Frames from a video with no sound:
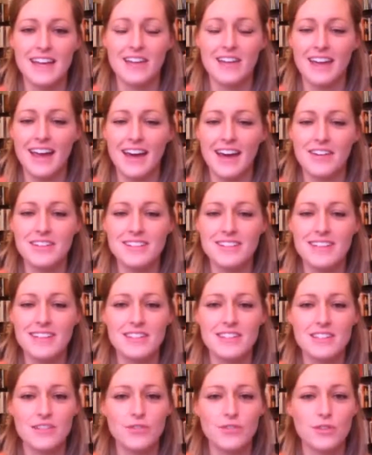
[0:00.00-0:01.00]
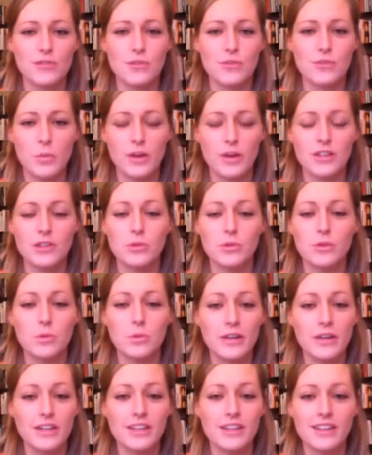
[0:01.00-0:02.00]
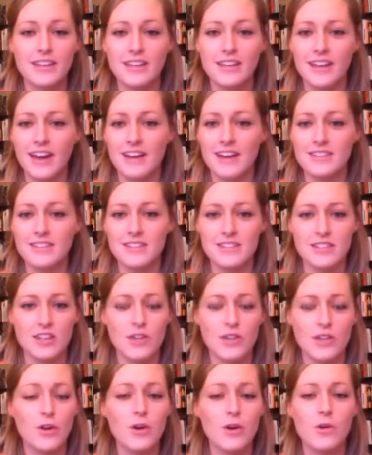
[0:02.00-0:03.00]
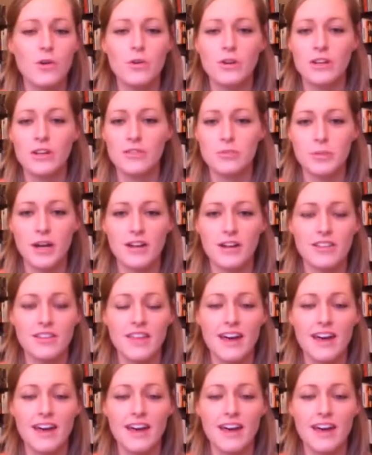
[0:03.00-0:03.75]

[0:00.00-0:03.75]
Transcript: and how is that different from when you were working as a CFO or even prior to